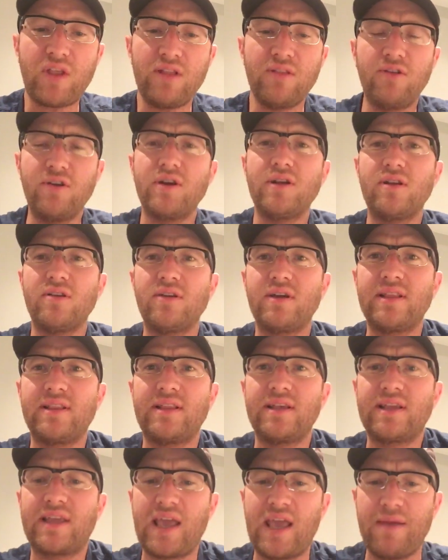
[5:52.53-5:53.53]
they're going to look at
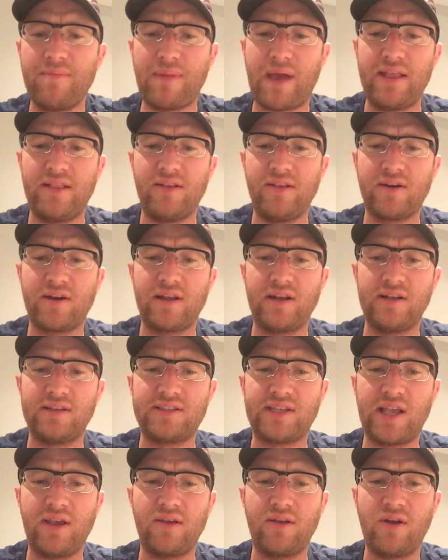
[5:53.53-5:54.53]
the game and they're going to
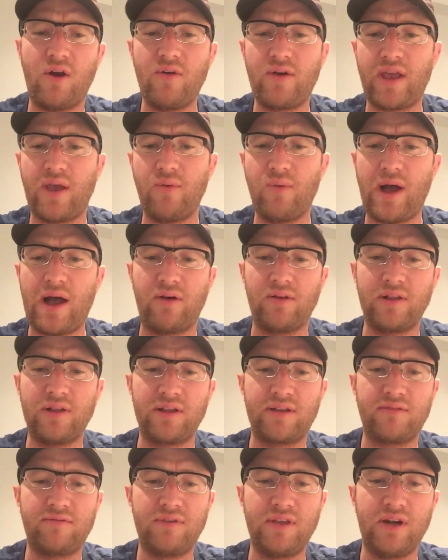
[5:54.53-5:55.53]
say, okay, wow, like
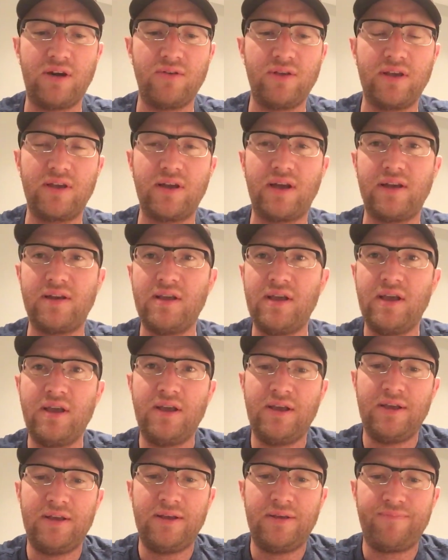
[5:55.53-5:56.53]
you know, you got
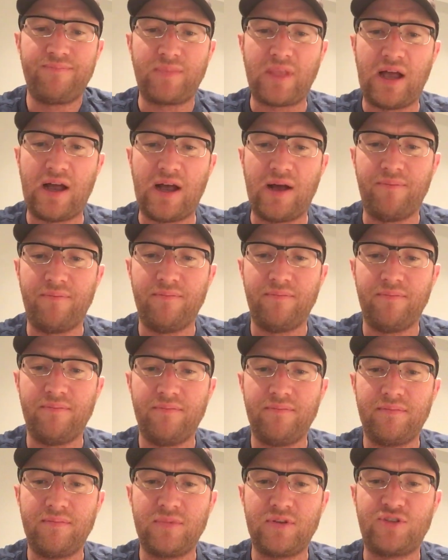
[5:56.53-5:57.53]
um,
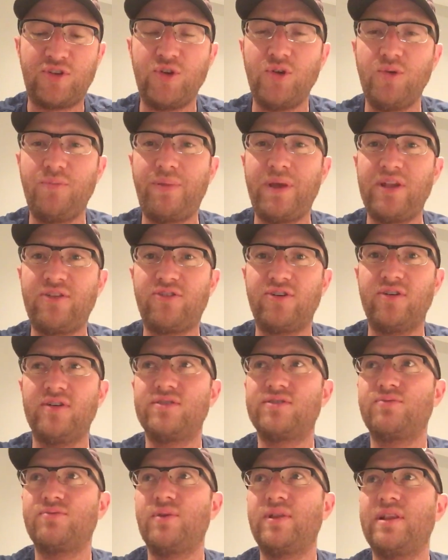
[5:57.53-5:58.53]
two
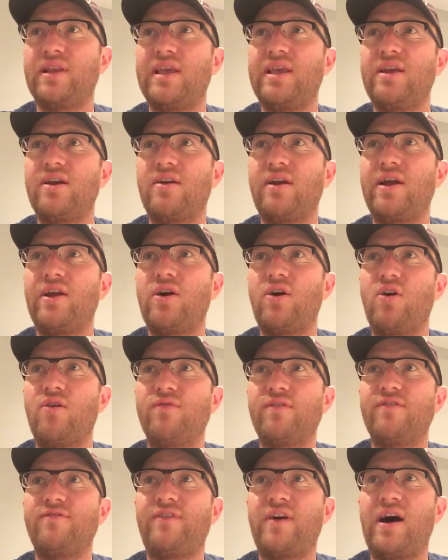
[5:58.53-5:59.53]
pitchers with ERA
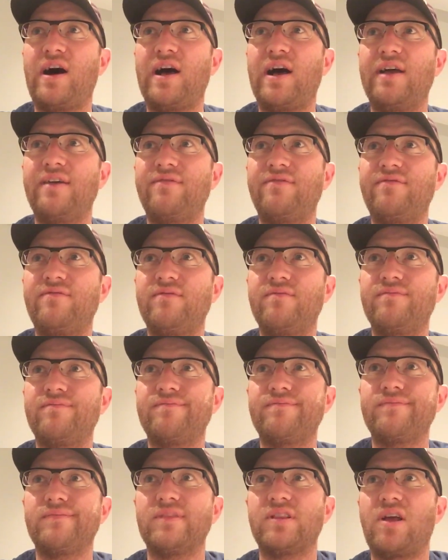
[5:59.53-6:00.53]
over five,
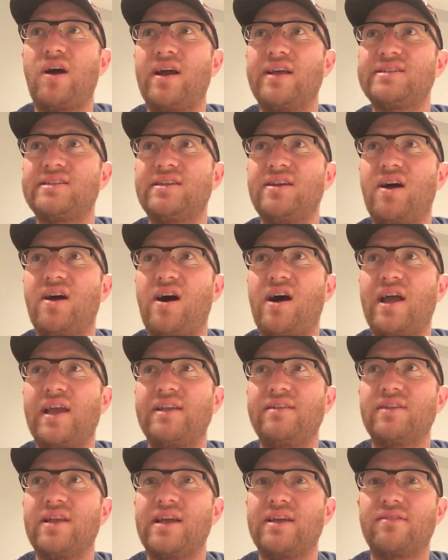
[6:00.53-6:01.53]
lines
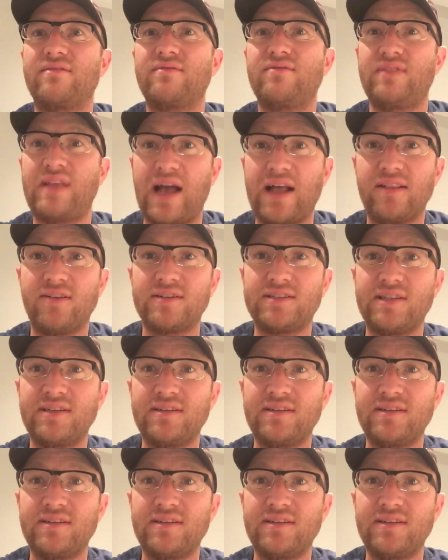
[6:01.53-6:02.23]
nine, like that looks